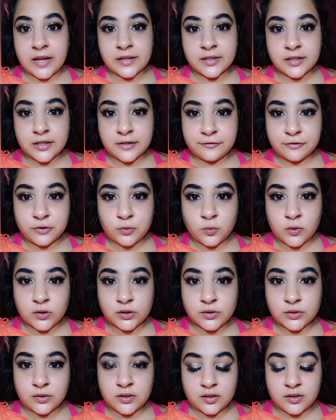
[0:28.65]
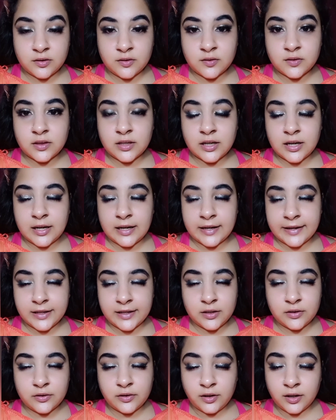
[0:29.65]
and if you want to learn the
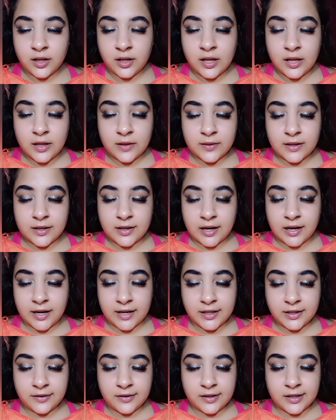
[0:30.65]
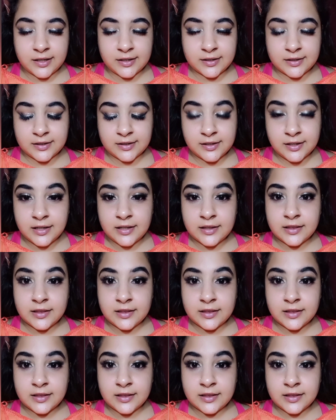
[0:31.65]
eye look that I created,